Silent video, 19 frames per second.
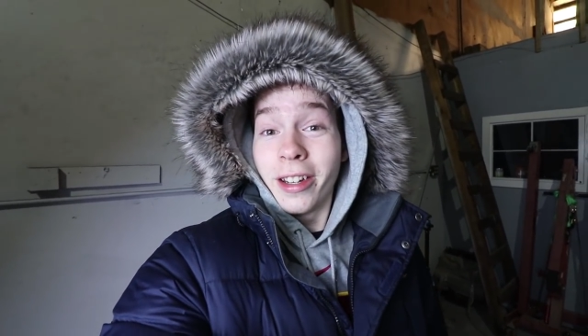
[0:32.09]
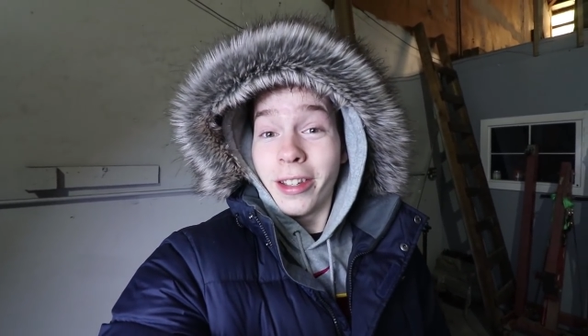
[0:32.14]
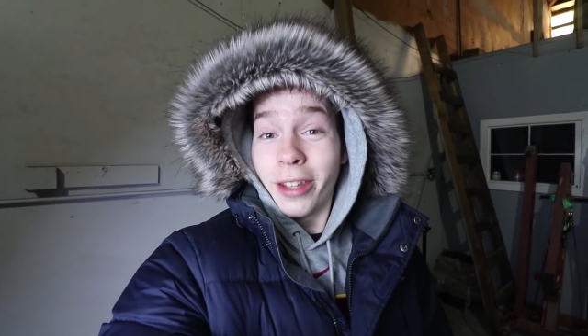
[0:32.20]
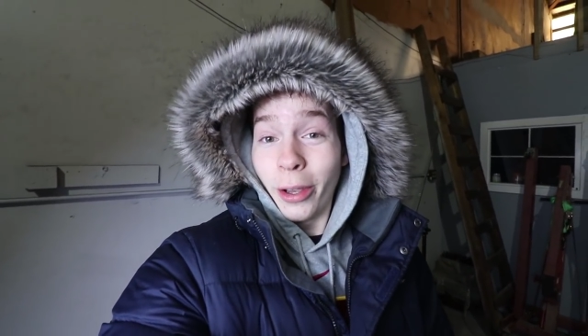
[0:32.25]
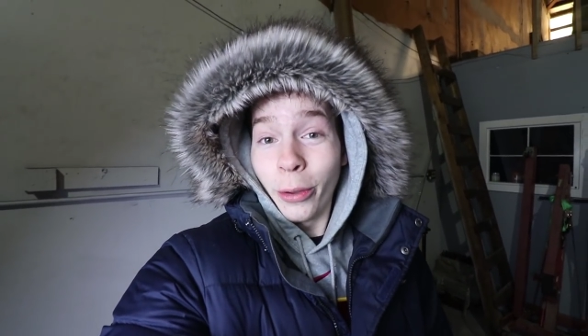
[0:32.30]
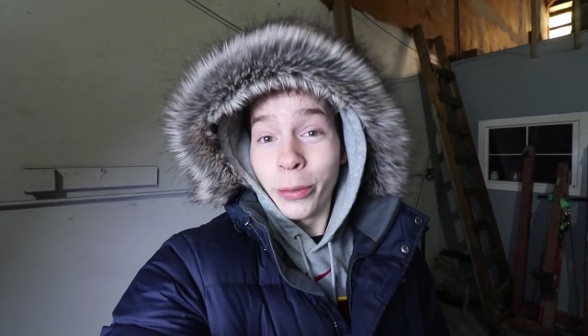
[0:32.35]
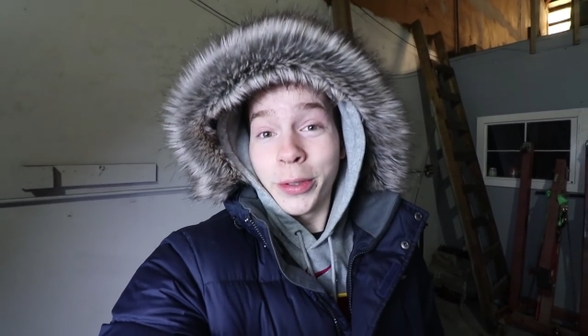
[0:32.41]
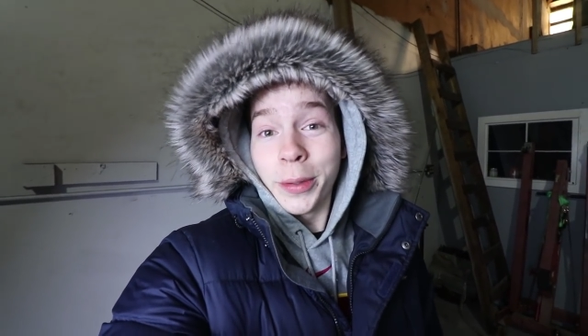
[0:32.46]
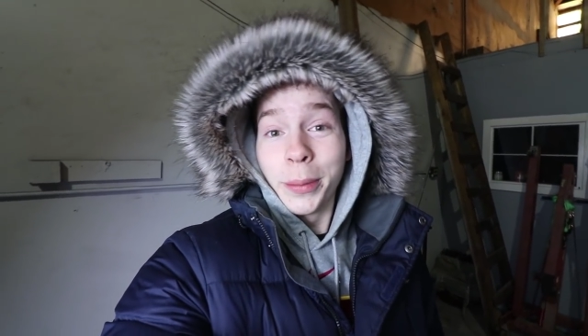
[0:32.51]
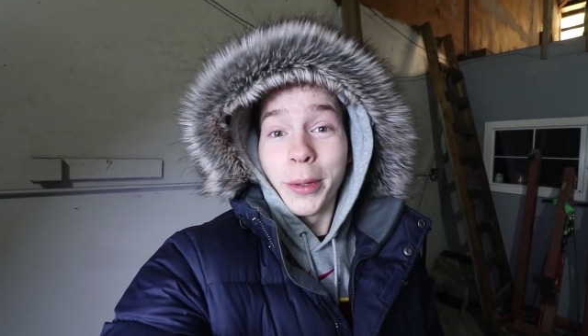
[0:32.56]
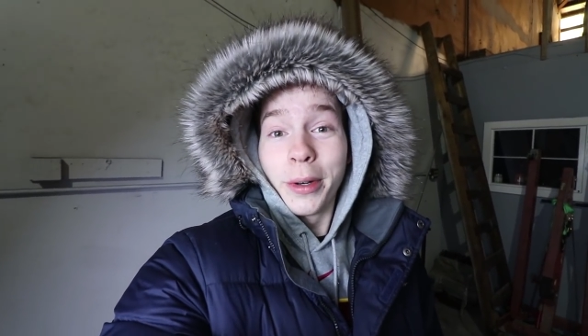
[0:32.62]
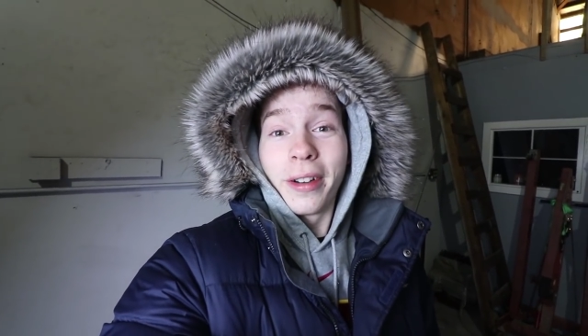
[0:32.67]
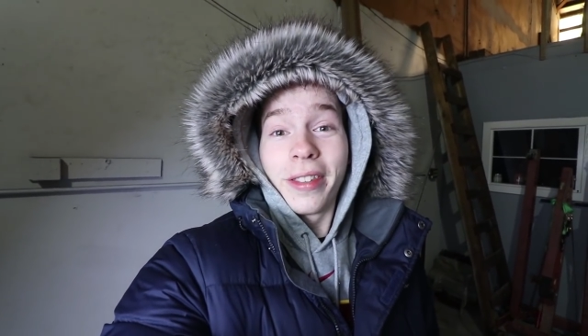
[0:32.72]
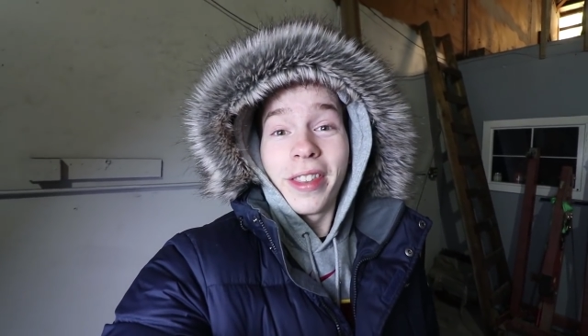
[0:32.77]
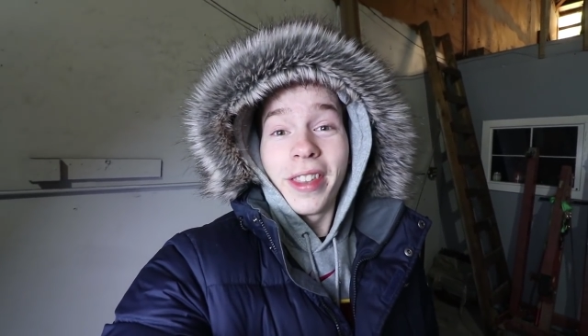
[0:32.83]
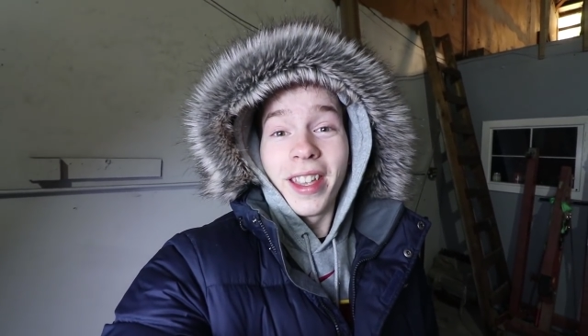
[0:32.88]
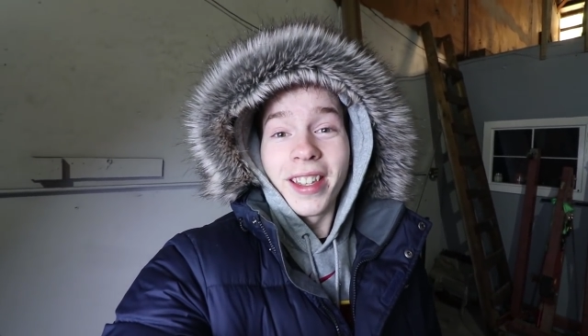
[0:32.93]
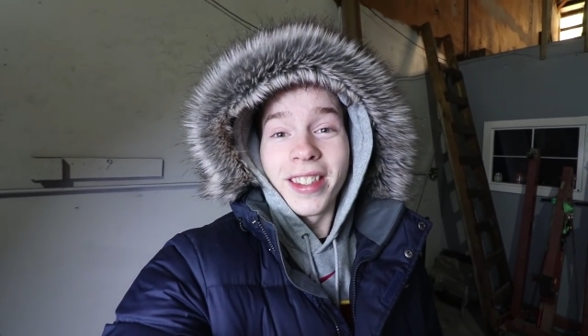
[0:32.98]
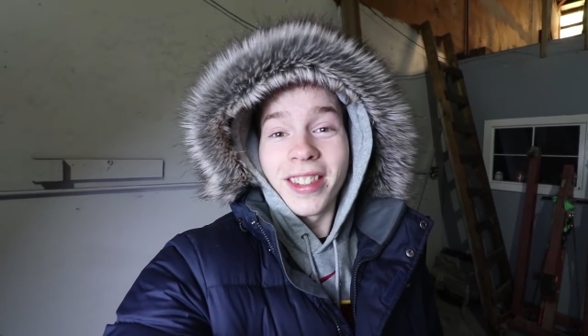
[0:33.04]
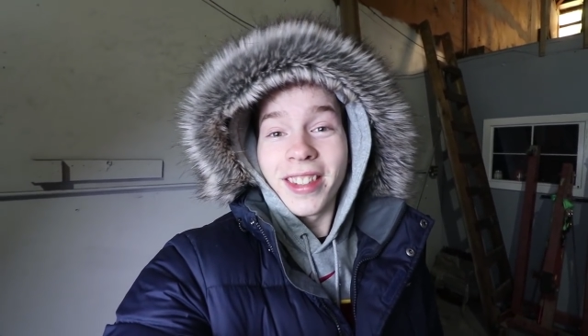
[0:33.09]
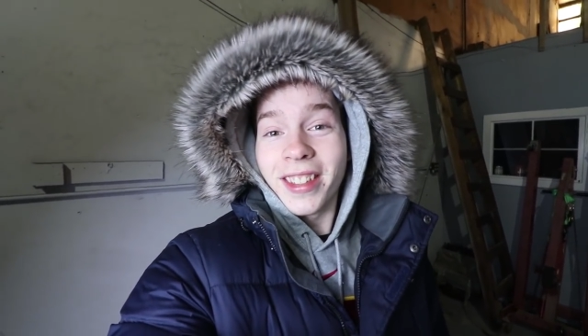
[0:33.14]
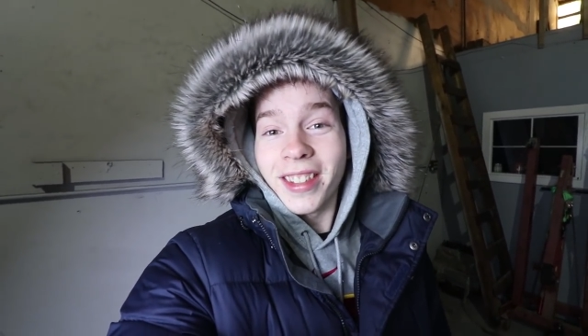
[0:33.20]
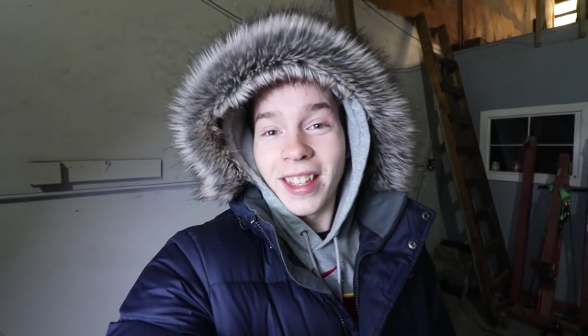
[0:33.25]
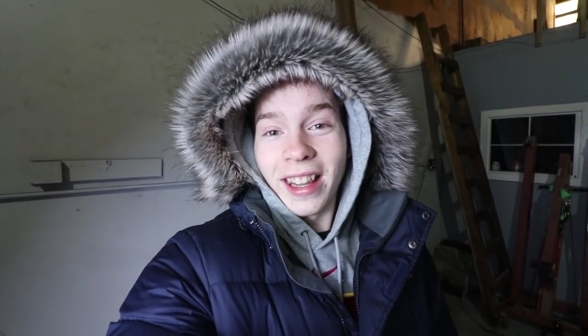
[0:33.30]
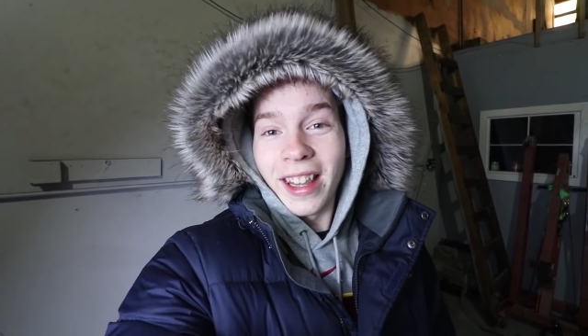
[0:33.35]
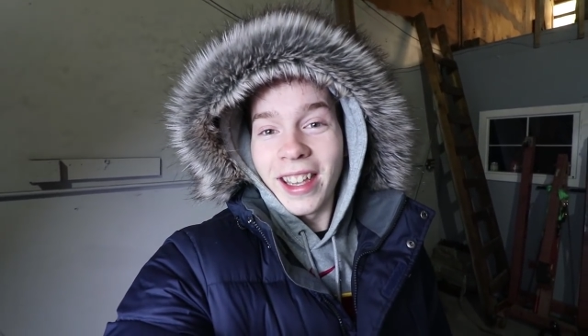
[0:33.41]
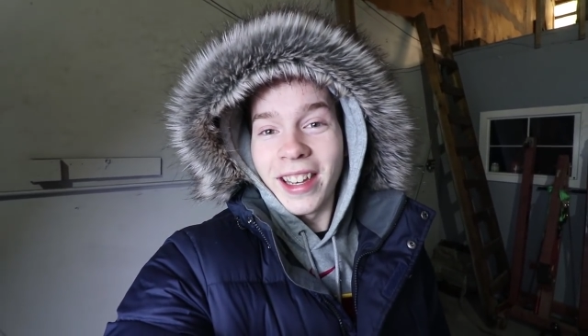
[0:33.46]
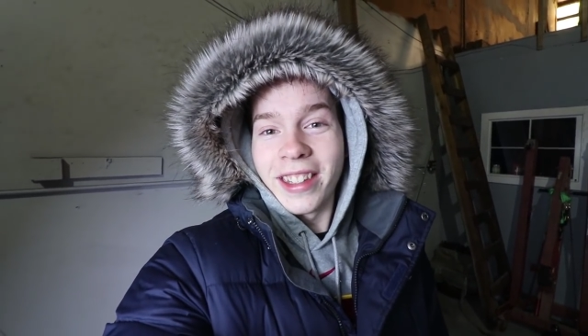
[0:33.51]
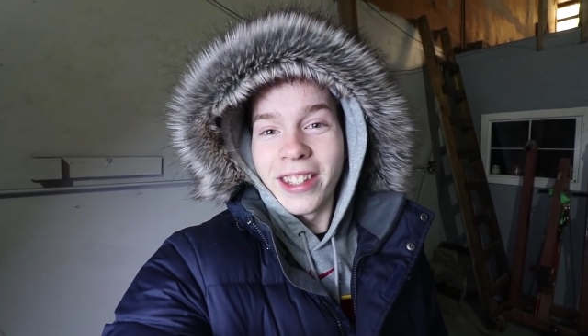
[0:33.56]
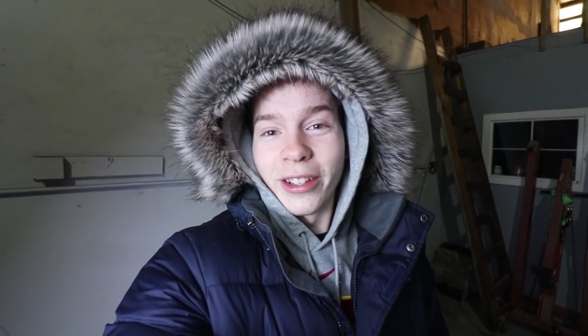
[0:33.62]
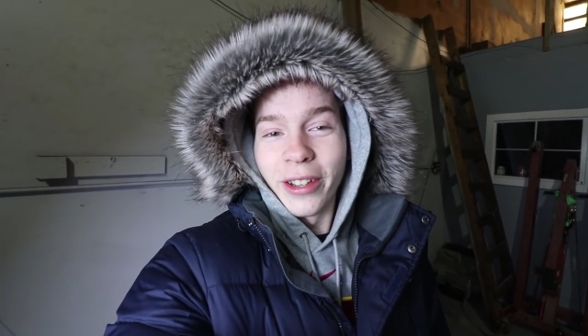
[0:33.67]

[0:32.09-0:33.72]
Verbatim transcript: to tow some more things because I like